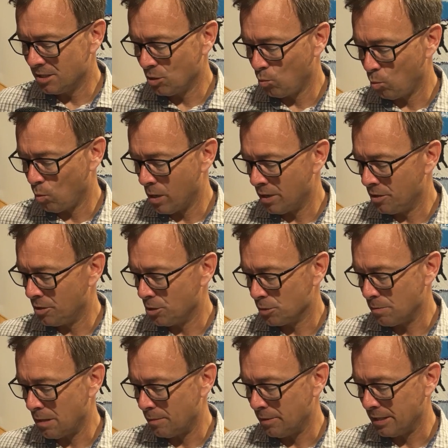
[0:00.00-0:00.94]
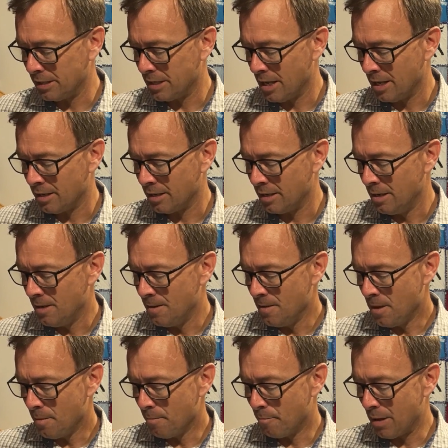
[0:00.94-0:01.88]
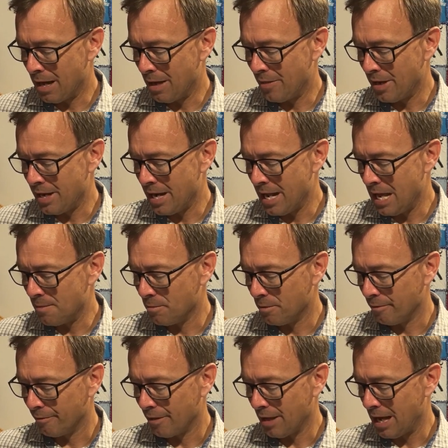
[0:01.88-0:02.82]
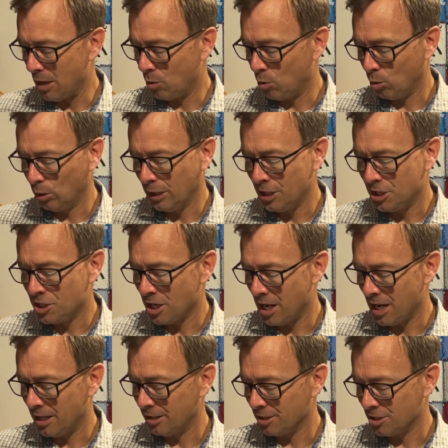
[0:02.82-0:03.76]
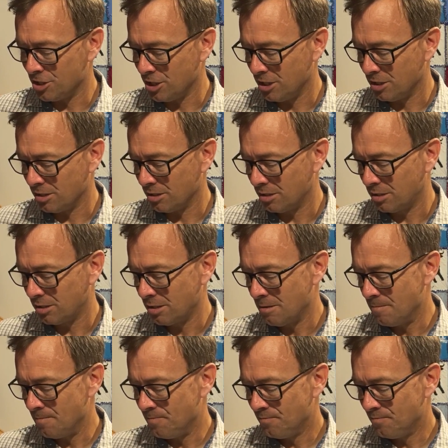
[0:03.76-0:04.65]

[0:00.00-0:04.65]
and wonders may be done by the name of thy holy child Jesus.